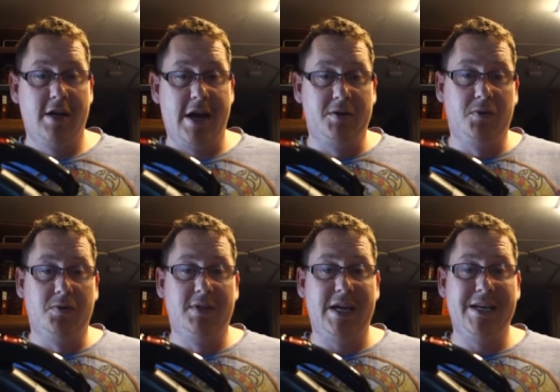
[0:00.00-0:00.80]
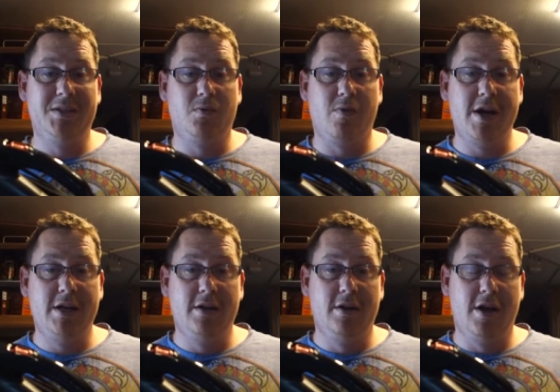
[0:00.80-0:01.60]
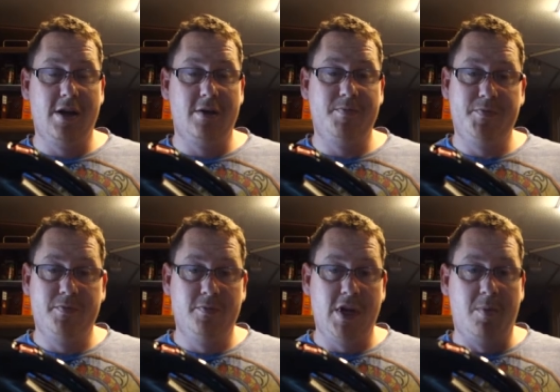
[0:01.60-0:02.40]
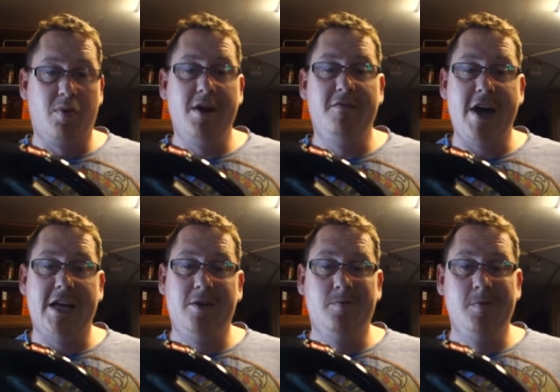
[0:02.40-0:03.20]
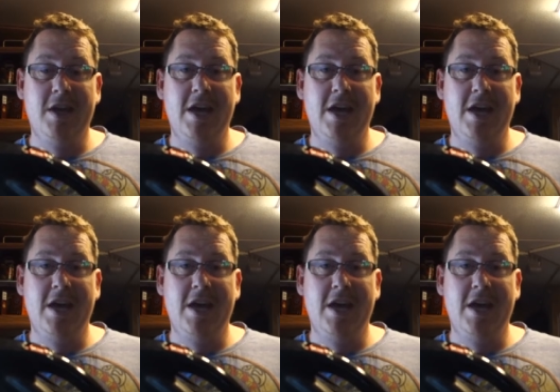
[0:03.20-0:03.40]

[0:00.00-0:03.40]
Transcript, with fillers: household sized right uh, upright vacuum